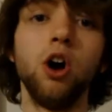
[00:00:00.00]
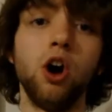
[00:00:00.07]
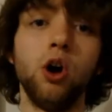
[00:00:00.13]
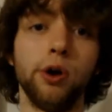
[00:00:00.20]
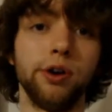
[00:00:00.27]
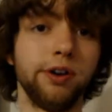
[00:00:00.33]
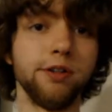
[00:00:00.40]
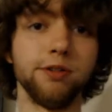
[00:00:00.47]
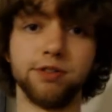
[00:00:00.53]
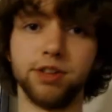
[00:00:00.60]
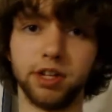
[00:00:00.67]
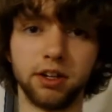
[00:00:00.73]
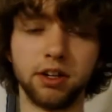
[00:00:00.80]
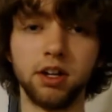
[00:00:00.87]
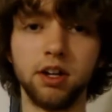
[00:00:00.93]
Oh, and another
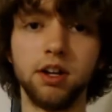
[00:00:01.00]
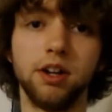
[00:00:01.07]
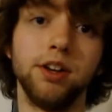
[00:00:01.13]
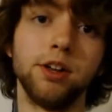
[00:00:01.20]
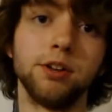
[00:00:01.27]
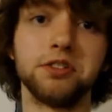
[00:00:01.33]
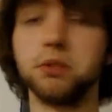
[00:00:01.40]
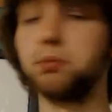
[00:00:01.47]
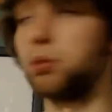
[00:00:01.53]
thing, another